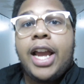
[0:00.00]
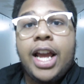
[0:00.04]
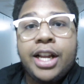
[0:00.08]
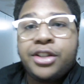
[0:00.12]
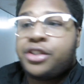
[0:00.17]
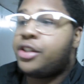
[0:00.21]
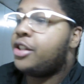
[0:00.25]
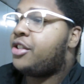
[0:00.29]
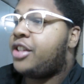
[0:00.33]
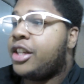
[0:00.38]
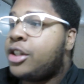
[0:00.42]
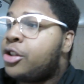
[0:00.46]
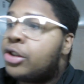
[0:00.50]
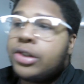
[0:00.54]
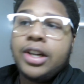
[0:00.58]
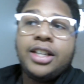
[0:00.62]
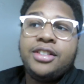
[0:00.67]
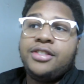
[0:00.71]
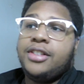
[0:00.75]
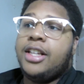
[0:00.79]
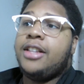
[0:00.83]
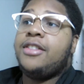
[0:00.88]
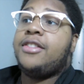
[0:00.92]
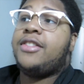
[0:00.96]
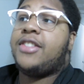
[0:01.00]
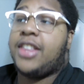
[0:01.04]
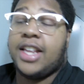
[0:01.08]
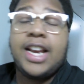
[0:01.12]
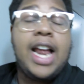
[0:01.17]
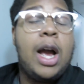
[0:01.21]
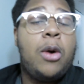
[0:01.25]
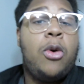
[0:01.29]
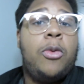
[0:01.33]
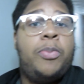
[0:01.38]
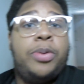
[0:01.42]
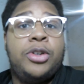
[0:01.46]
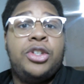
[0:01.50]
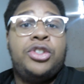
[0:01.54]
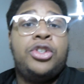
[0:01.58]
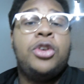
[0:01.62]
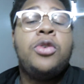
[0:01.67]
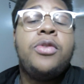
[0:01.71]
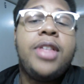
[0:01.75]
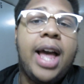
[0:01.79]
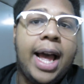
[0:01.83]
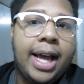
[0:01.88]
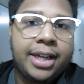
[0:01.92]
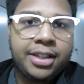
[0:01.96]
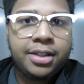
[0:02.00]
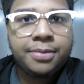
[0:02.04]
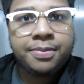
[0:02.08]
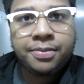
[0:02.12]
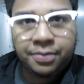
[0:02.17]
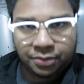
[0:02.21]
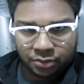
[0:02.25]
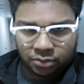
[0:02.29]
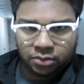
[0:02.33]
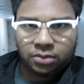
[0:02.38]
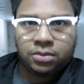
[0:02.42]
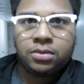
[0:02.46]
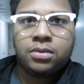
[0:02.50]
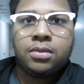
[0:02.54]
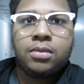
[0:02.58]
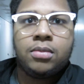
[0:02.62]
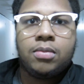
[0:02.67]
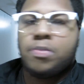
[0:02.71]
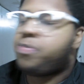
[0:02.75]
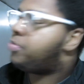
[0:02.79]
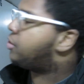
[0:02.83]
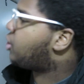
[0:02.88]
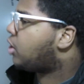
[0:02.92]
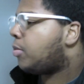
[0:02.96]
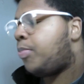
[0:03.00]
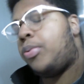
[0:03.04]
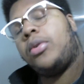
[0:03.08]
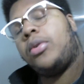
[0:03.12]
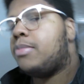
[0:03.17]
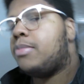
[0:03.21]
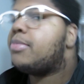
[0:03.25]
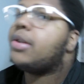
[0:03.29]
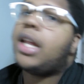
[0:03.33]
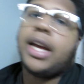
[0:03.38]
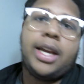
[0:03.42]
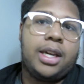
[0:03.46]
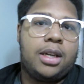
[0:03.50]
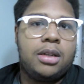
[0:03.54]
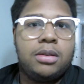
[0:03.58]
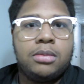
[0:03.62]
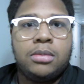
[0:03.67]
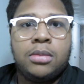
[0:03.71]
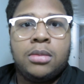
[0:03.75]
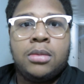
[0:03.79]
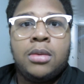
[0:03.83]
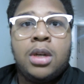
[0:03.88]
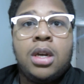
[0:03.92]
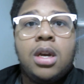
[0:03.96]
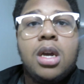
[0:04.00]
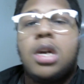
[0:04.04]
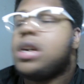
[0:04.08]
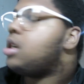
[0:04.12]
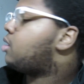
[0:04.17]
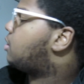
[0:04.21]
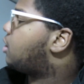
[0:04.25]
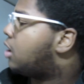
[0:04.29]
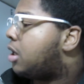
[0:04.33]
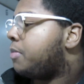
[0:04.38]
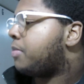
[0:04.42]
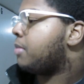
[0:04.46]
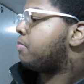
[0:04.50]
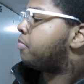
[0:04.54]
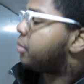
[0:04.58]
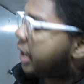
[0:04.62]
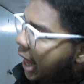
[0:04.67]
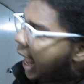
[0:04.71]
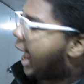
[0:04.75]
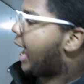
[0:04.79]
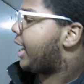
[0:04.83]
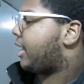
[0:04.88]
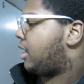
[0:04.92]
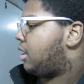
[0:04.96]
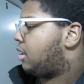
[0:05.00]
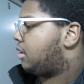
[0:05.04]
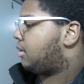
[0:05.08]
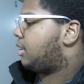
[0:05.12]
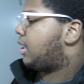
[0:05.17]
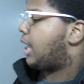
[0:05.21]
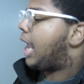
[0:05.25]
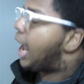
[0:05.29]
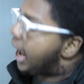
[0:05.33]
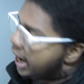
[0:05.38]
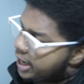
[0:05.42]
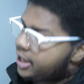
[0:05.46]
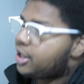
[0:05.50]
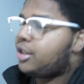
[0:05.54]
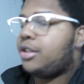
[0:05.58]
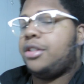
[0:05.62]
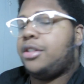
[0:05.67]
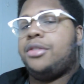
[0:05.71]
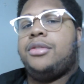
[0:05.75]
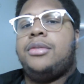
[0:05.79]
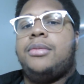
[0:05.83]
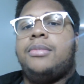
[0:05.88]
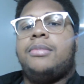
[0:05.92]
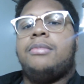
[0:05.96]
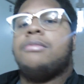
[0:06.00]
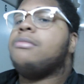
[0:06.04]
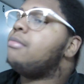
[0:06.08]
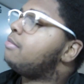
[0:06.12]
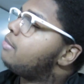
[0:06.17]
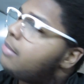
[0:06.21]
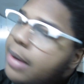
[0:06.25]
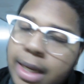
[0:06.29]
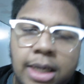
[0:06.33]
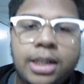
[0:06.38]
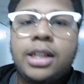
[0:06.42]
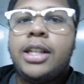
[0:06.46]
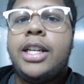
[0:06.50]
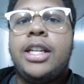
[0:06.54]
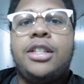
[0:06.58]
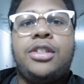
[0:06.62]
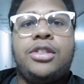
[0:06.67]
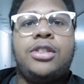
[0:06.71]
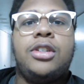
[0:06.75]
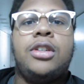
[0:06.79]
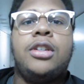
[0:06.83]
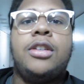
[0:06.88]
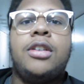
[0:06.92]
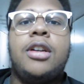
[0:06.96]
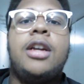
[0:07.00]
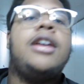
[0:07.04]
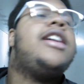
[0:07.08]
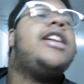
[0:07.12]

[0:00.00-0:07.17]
and she's interested, then I will pursue that. Pure blank. She could be black, Asian, Middle Eastern,